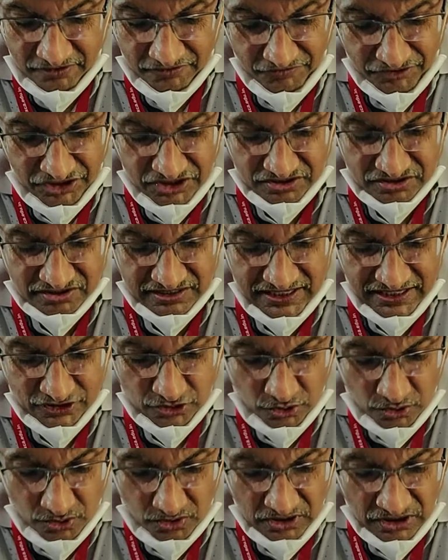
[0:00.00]
which is
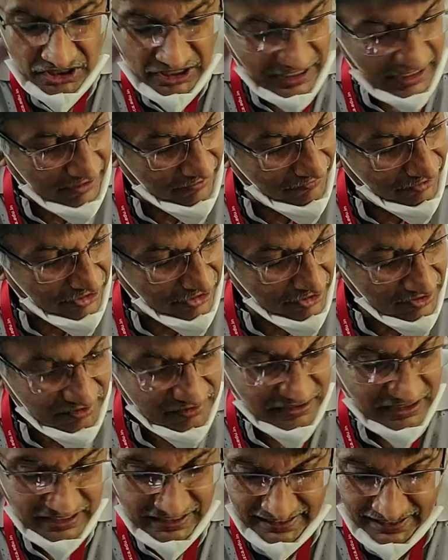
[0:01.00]
cathode and which is
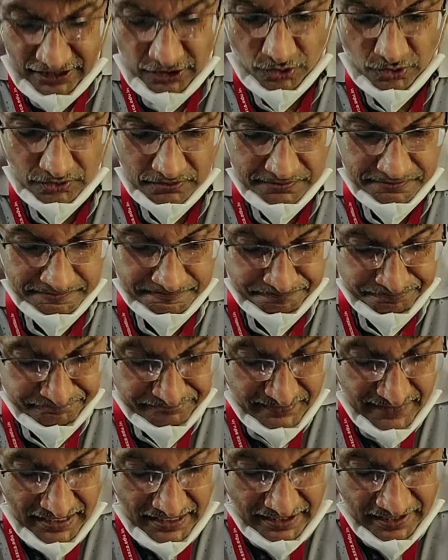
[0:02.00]
anode.
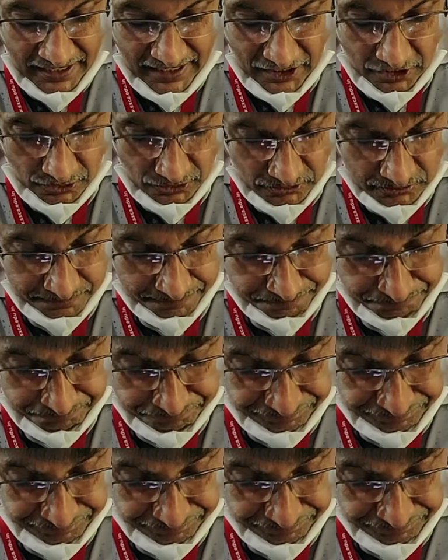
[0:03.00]
Now